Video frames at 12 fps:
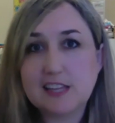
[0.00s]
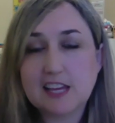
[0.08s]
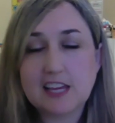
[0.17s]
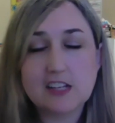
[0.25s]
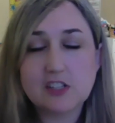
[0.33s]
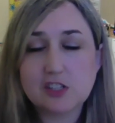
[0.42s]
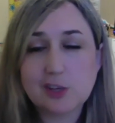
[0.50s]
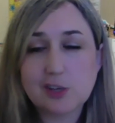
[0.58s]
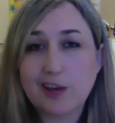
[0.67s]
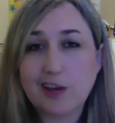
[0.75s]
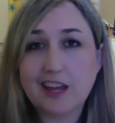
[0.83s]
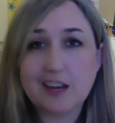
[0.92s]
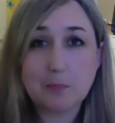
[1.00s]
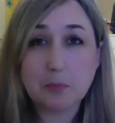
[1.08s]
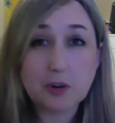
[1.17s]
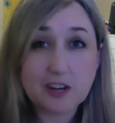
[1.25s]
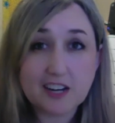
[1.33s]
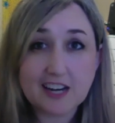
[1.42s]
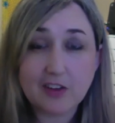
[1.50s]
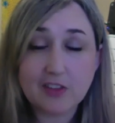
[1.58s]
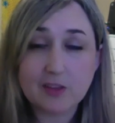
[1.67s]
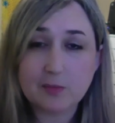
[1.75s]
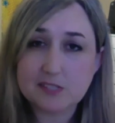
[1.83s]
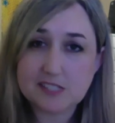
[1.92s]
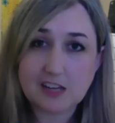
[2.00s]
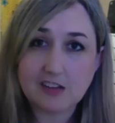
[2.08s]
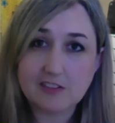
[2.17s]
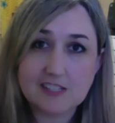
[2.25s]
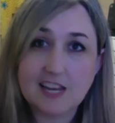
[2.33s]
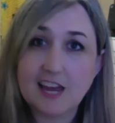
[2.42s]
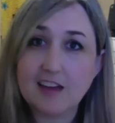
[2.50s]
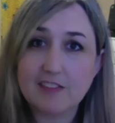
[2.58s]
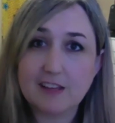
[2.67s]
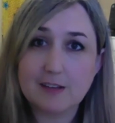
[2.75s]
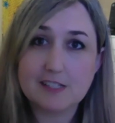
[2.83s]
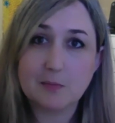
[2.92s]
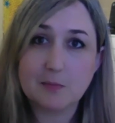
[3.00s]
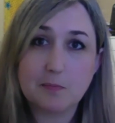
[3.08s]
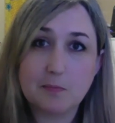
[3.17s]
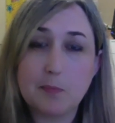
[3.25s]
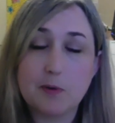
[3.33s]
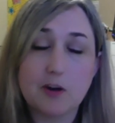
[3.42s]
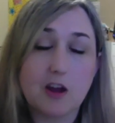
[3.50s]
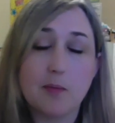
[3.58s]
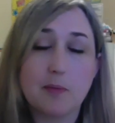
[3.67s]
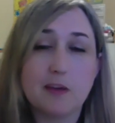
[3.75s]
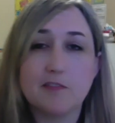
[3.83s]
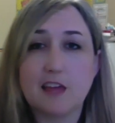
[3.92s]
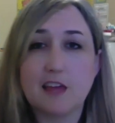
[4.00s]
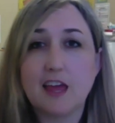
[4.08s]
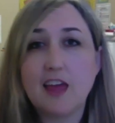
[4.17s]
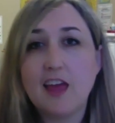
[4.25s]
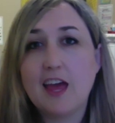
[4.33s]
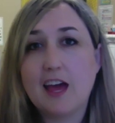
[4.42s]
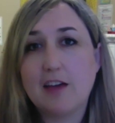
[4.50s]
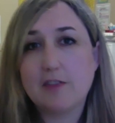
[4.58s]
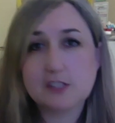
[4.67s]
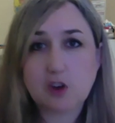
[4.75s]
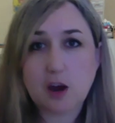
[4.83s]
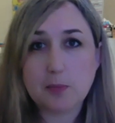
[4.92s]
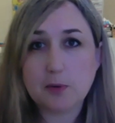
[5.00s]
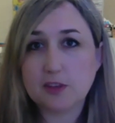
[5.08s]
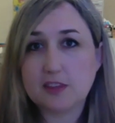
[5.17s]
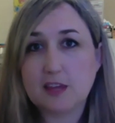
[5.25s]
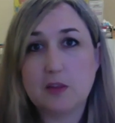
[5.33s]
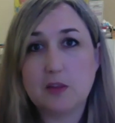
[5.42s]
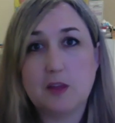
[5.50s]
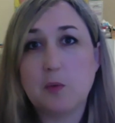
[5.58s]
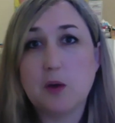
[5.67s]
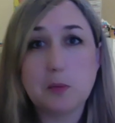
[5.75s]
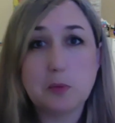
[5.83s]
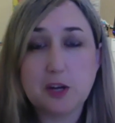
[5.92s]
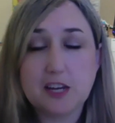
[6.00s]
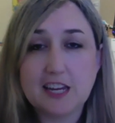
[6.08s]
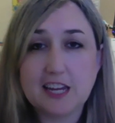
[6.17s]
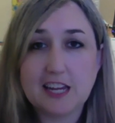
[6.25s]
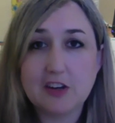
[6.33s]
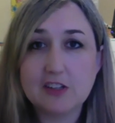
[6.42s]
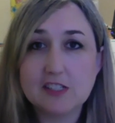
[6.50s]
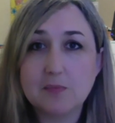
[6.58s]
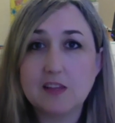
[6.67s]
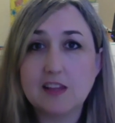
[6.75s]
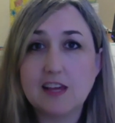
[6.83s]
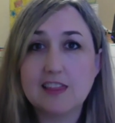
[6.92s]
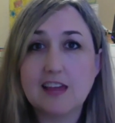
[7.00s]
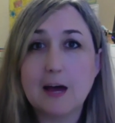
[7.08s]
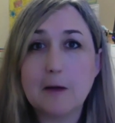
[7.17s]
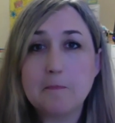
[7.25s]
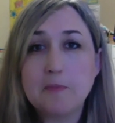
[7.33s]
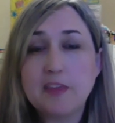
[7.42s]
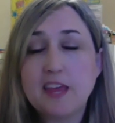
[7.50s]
They can just go ahead and print it out themselves and have that paper copy if they have a scrapbook that they want to put it in or something like that.